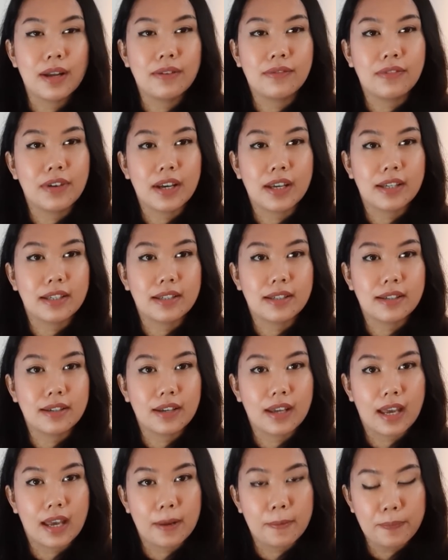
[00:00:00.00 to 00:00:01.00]
You're not
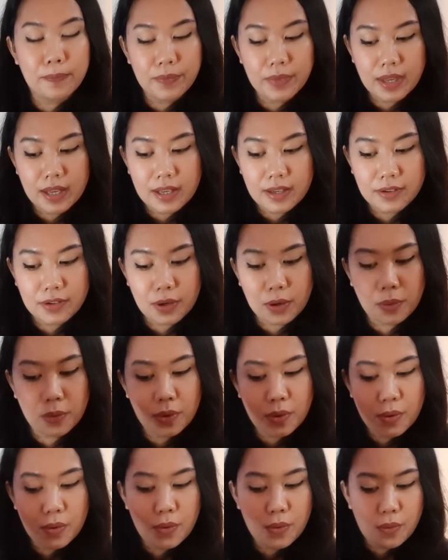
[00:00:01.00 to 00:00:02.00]
fine, okay?
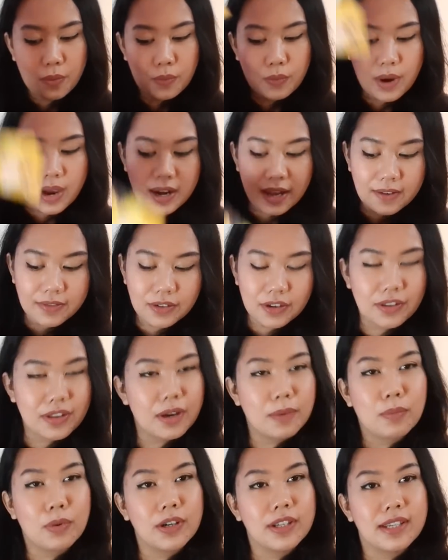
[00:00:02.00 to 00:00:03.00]
So, right
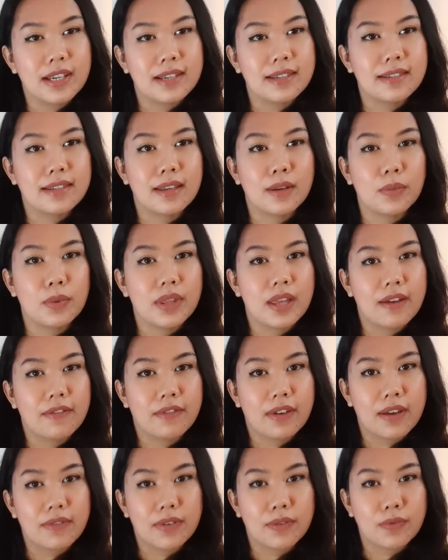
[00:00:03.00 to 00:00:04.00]
after they're protesting with
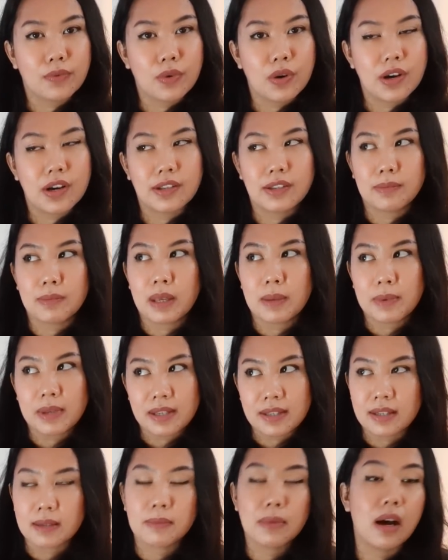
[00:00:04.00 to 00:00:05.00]
that Five of Wands,
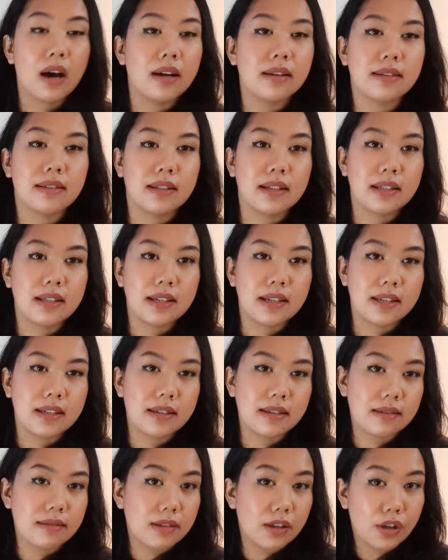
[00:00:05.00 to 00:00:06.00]
maybe some
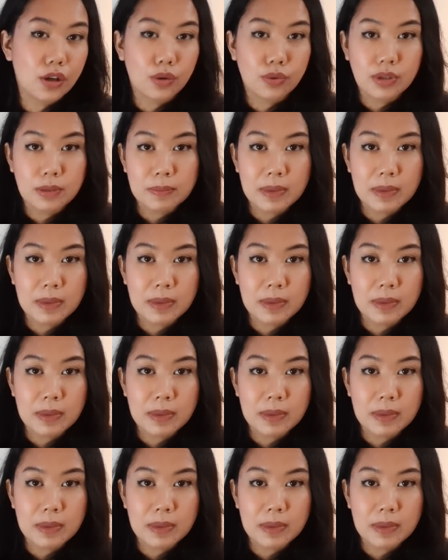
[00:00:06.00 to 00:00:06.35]
hostilities,